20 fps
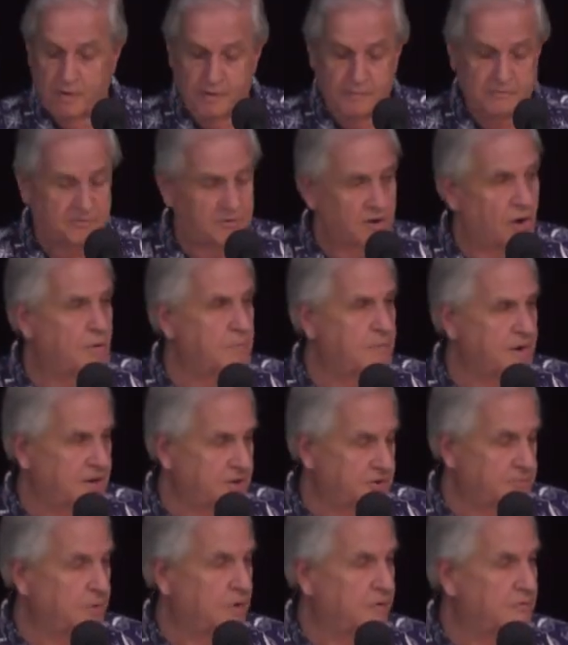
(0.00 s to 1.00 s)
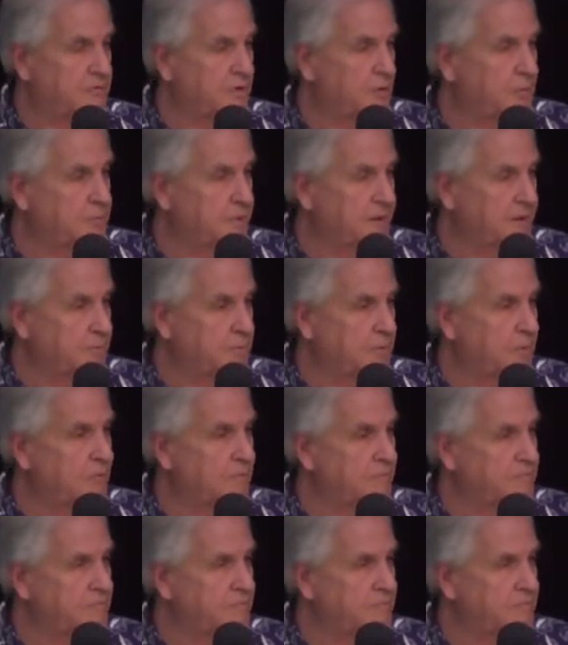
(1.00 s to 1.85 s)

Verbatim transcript: of so many spirit filled people.